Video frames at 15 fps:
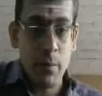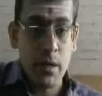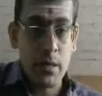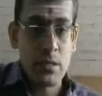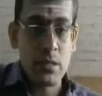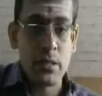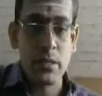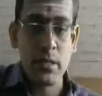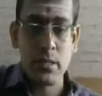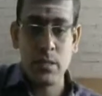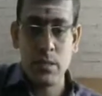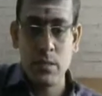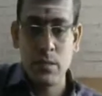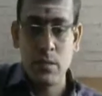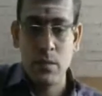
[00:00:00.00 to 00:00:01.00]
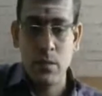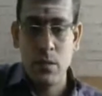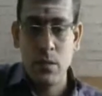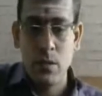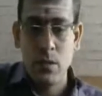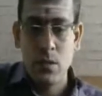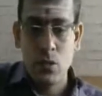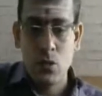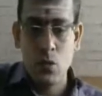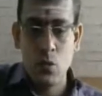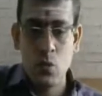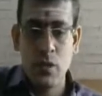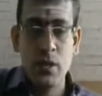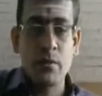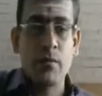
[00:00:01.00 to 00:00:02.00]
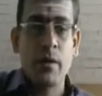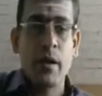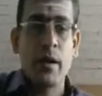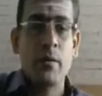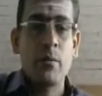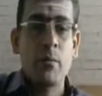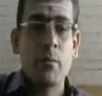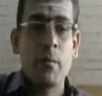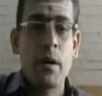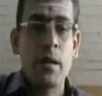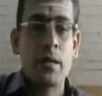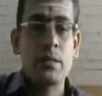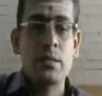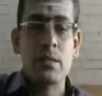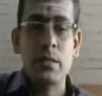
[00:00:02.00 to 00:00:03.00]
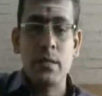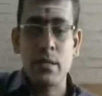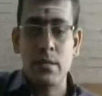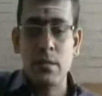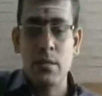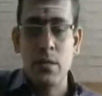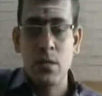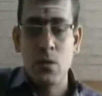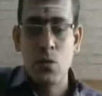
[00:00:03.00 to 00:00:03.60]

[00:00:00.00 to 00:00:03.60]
minus 3x. So 25 minus 3x.